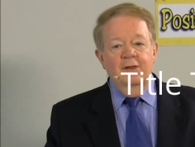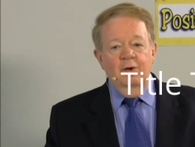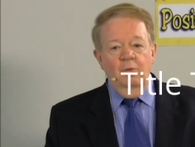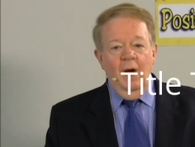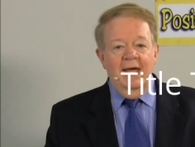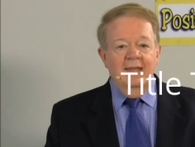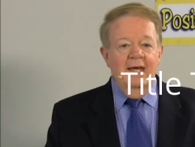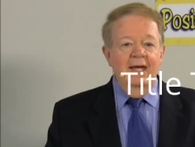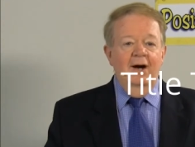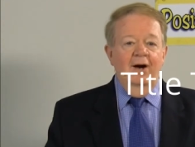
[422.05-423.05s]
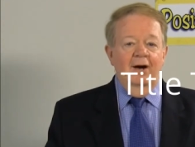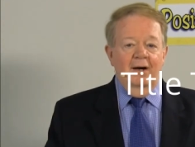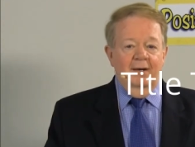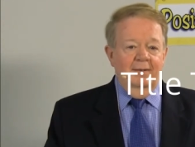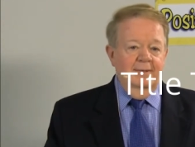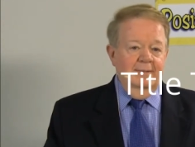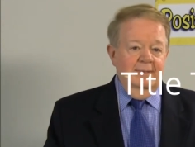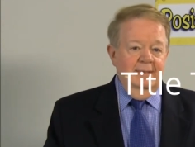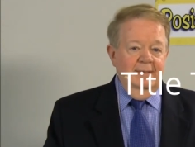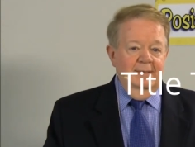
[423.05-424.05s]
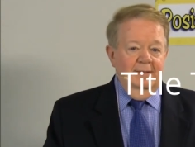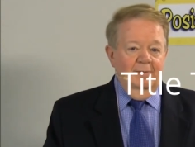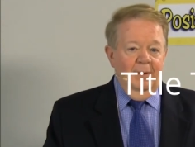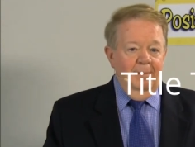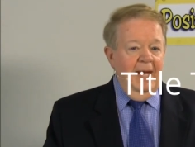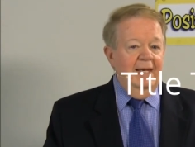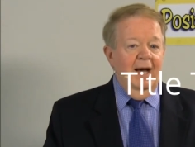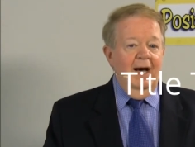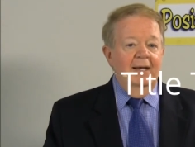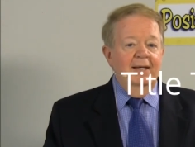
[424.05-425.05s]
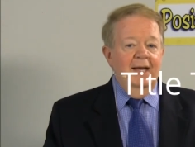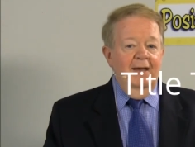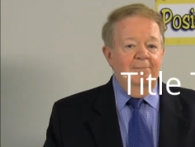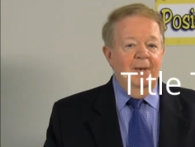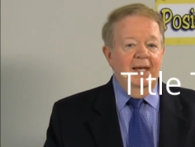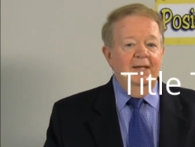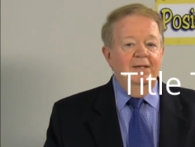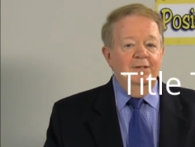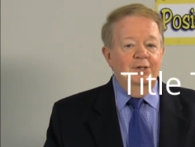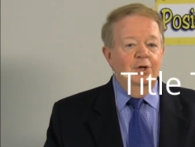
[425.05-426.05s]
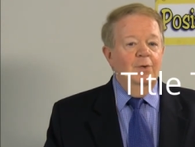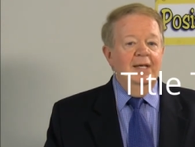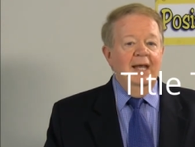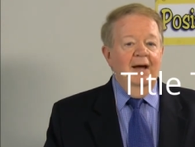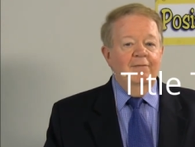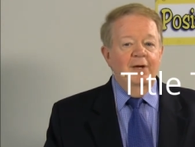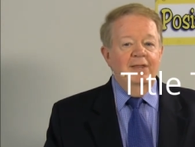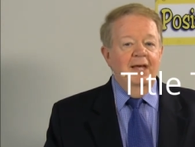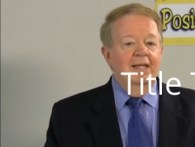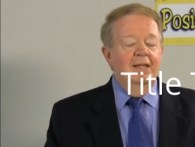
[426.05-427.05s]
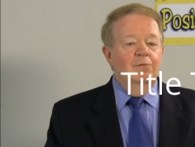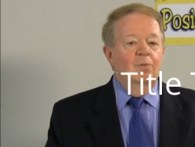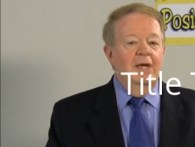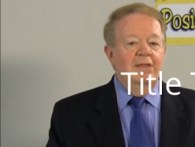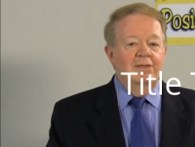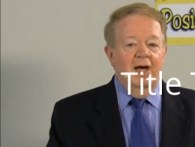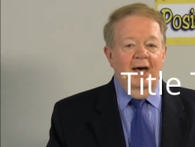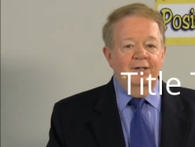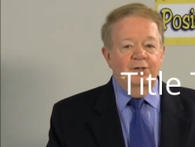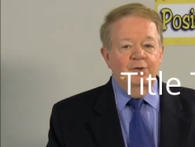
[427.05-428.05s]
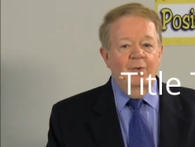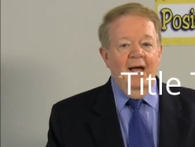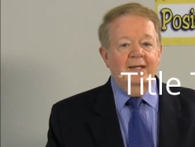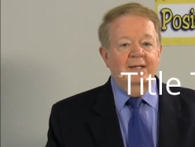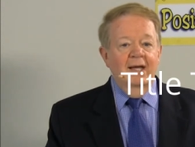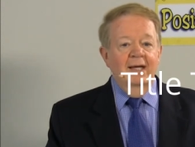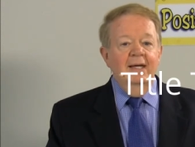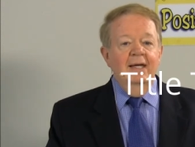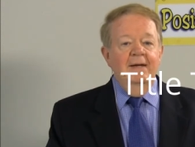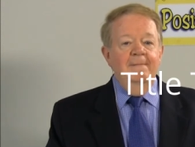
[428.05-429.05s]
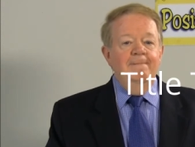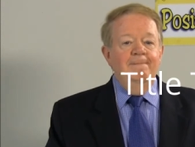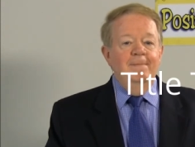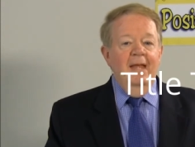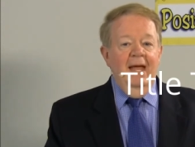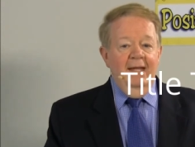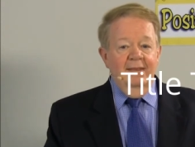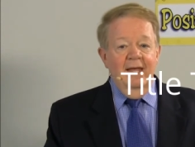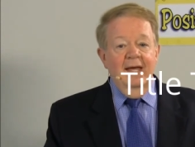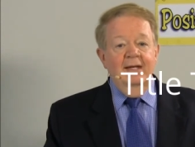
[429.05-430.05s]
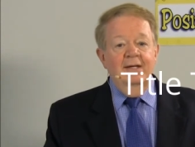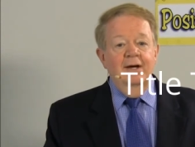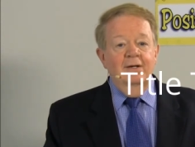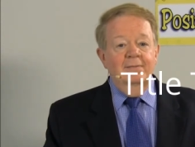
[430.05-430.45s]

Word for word: the way they are. We may not have been doing everything that we thought correctly. And then,